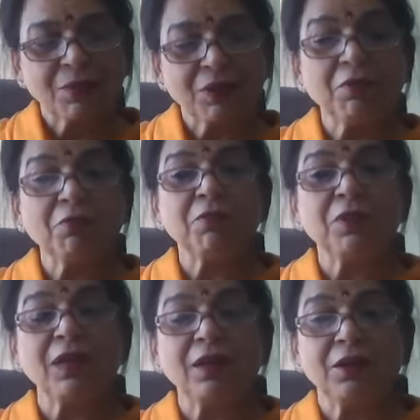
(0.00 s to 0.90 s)
But we
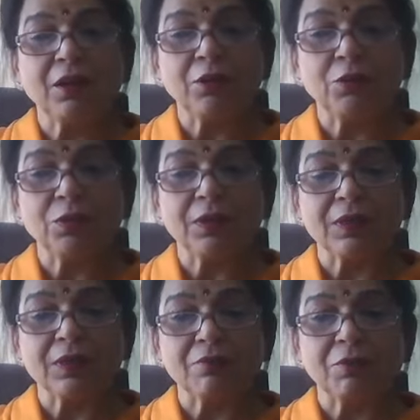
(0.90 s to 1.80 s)
feel
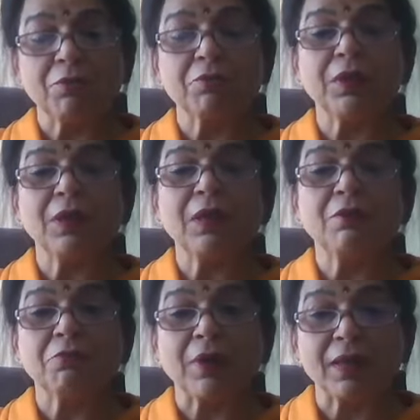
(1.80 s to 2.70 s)
deluded. We
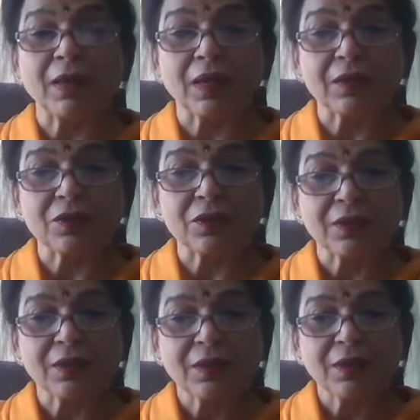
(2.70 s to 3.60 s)
feel finite